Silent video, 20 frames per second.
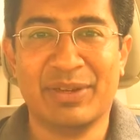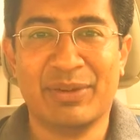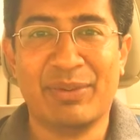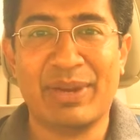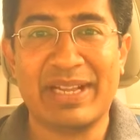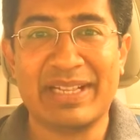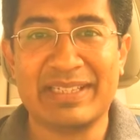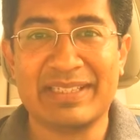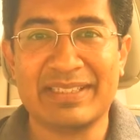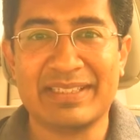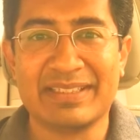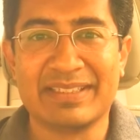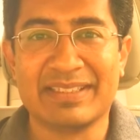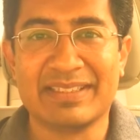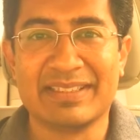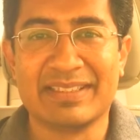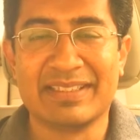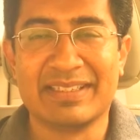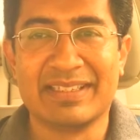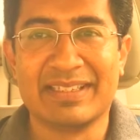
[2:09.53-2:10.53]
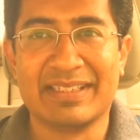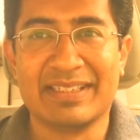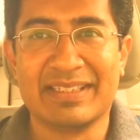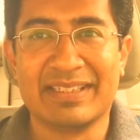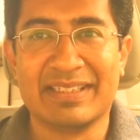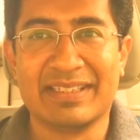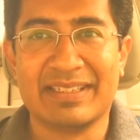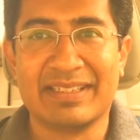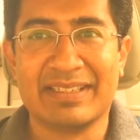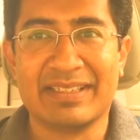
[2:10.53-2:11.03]
Well,
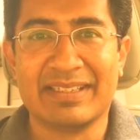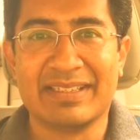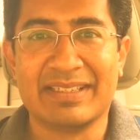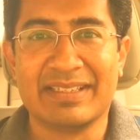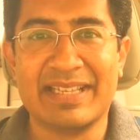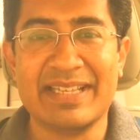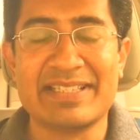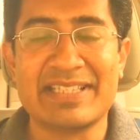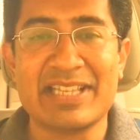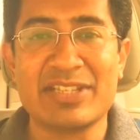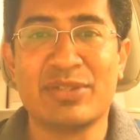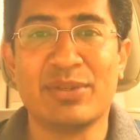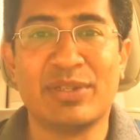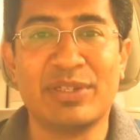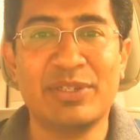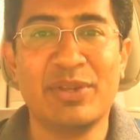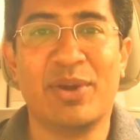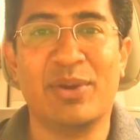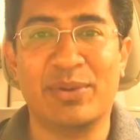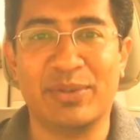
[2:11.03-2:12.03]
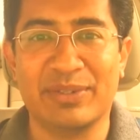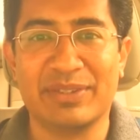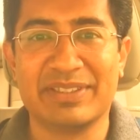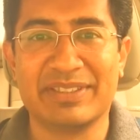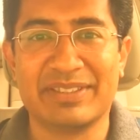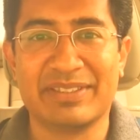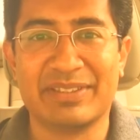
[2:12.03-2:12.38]
he says you'll know.